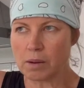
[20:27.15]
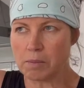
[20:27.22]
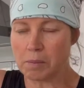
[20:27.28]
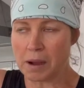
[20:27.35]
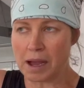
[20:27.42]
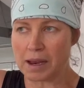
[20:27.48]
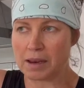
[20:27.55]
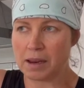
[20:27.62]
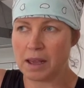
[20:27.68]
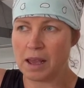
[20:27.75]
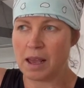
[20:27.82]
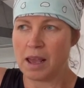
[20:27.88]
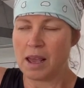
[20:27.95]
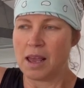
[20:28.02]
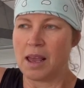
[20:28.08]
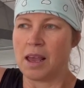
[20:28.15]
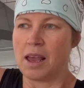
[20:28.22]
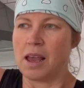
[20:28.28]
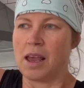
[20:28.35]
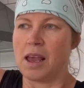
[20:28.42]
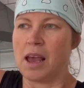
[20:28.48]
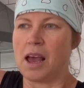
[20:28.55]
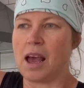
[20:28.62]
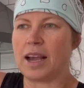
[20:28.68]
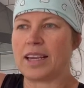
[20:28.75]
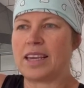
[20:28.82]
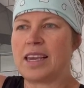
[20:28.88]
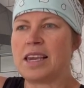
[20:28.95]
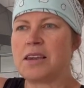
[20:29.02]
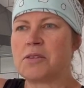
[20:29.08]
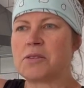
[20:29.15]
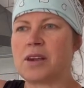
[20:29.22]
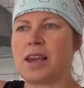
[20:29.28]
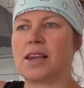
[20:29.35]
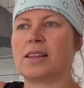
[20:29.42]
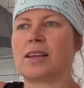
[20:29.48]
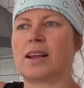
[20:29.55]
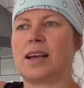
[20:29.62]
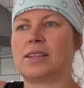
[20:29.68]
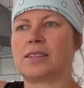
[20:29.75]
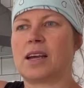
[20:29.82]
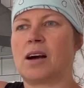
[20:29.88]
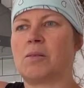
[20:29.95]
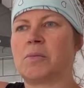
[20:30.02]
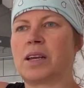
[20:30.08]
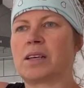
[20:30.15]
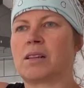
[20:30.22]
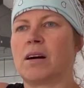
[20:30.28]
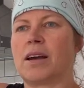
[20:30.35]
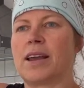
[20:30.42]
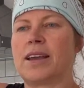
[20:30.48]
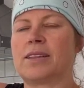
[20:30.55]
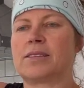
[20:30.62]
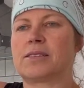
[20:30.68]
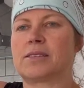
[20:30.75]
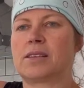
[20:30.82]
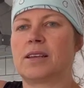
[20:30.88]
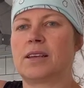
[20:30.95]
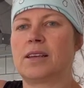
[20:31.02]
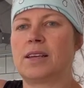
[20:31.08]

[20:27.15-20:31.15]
But a key thing that I tell my clients